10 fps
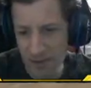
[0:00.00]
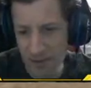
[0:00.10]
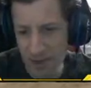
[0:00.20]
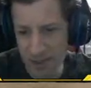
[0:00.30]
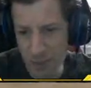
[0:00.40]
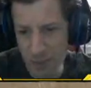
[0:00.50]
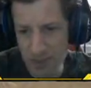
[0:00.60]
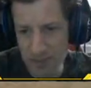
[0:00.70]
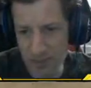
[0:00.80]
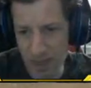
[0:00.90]
That's when
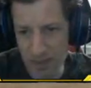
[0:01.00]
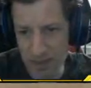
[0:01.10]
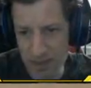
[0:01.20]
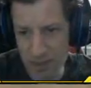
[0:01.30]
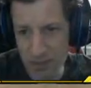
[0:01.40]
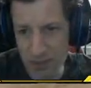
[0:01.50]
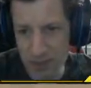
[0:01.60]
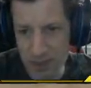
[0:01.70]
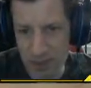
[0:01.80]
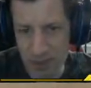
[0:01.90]
this madness really
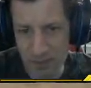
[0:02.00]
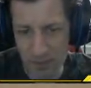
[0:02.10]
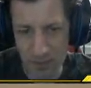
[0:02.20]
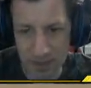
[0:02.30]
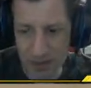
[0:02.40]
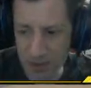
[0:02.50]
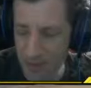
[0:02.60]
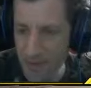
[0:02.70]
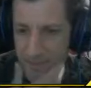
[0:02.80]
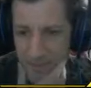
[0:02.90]
starts for real.
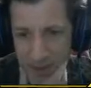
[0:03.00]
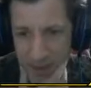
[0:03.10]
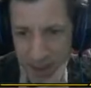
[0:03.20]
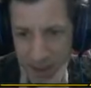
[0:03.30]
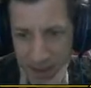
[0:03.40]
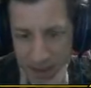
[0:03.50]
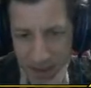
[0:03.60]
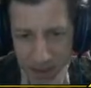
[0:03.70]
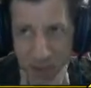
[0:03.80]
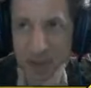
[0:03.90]
And,
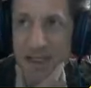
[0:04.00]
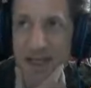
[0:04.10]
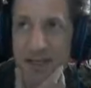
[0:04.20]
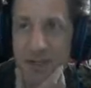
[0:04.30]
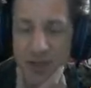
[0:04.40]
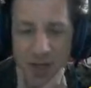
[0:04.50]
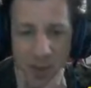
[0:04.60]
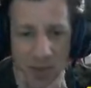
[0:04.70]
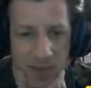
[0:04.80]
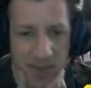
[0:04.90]
of course, as you know,
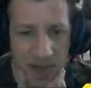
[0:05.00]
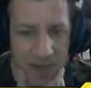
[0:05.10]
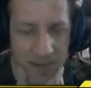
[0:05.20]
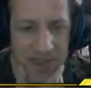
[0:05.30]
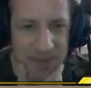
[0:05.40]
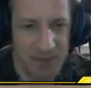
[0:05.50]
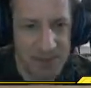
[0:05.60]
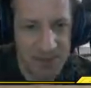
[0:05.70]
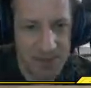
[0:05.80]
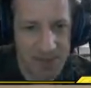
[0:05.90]
when a Battle Pass
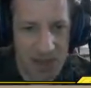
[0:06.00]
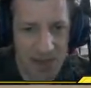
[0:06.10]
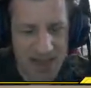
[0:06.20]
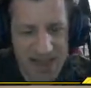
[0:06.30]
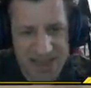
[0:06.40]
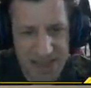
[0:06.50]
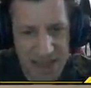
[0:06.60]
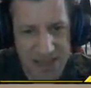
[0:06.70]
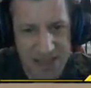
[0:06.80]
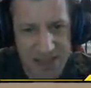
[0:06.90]
first comes out, it
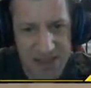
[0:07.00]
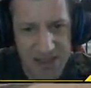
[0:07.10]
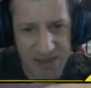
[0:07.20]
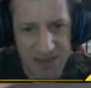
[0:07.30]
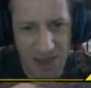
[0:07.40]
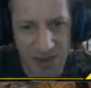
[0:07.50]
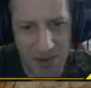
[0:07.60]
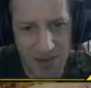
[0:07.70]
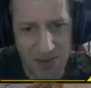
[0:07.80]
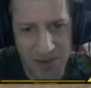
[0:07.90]
takes
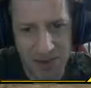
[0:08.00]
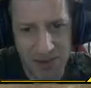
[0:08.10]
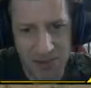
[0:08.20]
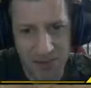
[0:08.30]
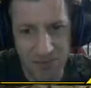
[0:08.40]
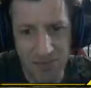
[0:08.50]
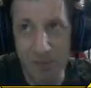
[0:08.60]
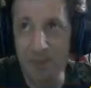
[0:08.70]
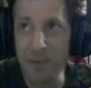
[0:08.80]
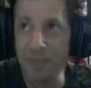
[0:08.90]
longer than you
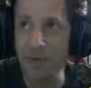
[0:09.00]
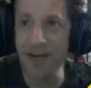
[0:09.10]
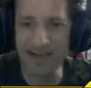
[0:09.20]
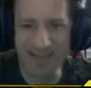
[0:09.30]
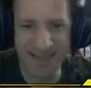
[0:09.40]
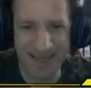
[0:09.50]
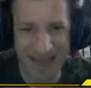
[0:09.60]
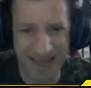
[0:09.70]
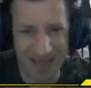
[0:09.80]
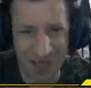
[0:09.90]
remember to
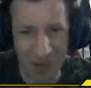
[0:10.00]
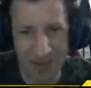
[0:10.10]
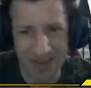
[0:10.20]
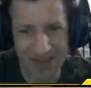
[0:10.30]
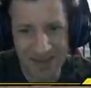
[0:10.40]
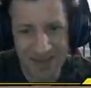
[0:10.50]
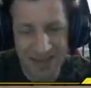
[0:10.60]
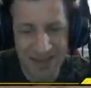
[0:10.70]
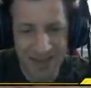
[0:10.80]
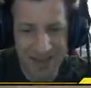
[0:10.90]
get going,
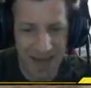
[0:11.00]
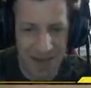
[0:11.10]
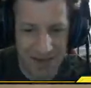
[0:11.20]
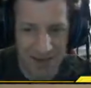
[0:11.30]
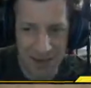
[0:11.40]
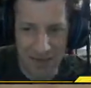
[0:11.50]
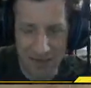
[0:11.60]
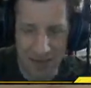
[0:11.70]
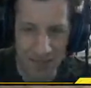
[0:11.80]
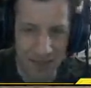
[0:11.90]
because you have to
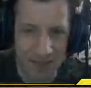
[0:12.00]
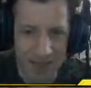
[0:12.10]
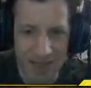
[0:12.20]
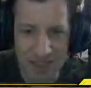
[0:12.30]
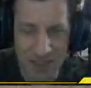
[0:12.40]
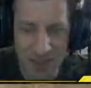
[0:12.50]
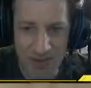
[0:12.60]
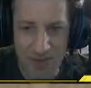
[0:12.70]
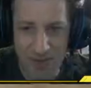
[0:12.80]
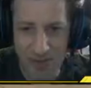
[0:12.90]
level up. And yes, you can
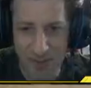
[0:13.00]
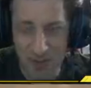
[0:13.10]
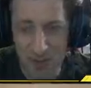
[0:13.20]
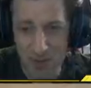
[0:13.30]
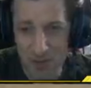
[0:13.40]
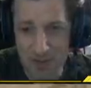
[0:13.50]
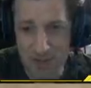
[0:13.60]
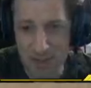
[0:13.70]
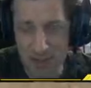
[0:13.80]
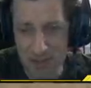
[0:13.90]
level up a good
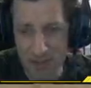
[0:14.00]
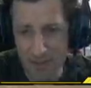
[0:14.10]
deal.